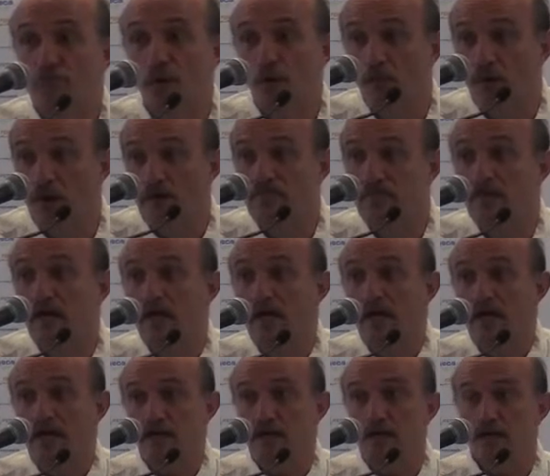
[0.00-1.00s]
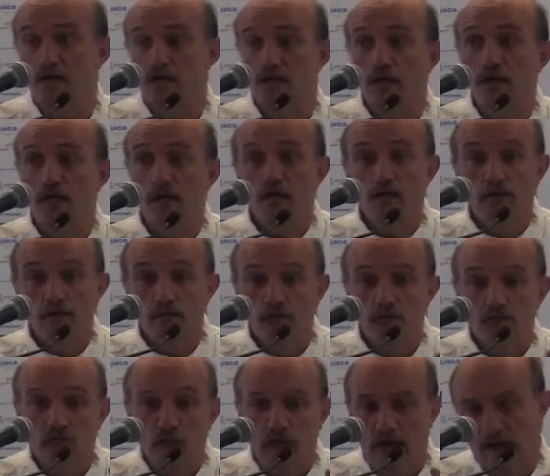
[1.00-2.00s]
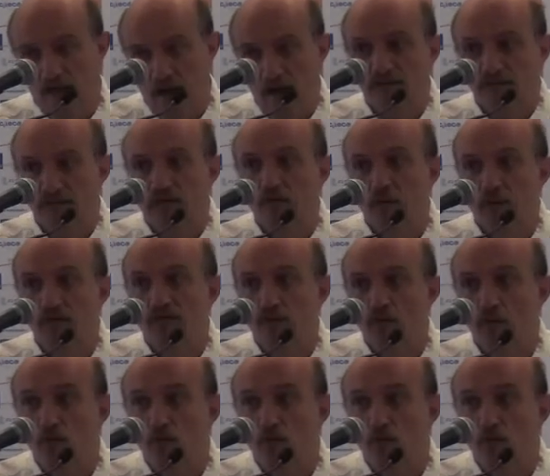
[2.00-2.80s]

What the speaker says: problems, in order, on that one,